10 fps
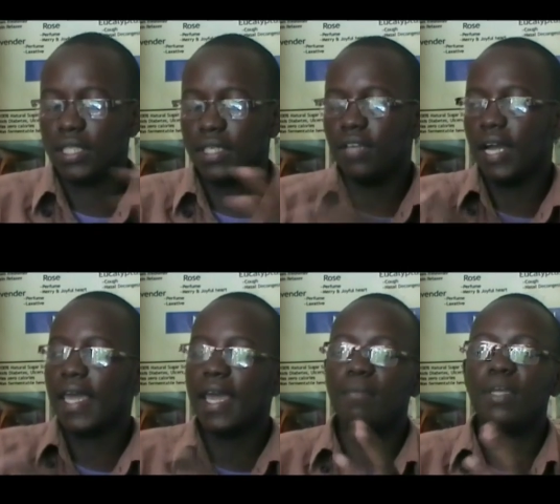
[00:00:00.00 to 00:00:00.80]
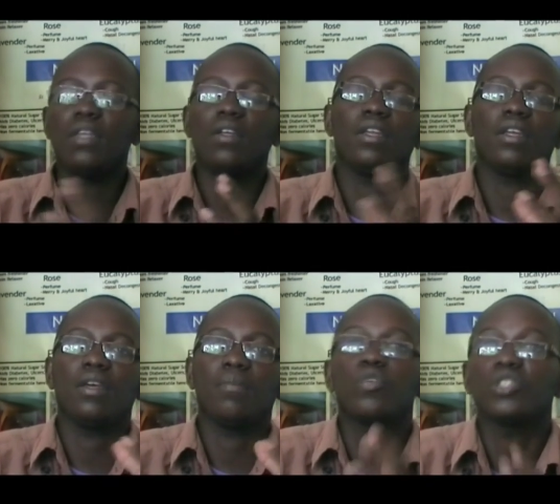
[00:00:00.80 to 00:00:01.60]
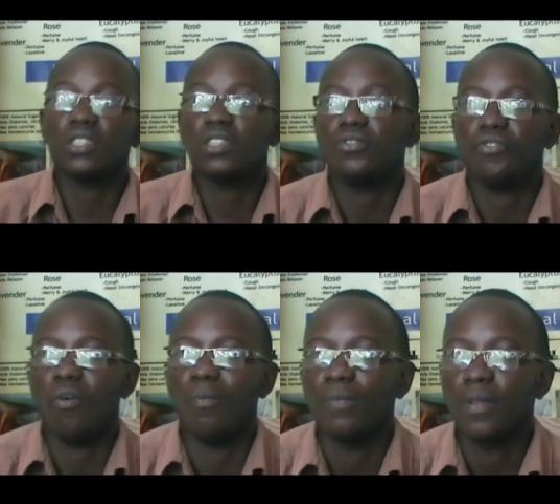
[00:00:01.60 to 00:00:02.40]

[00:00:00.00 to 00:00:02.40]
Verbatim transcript: stevia came in in a processed form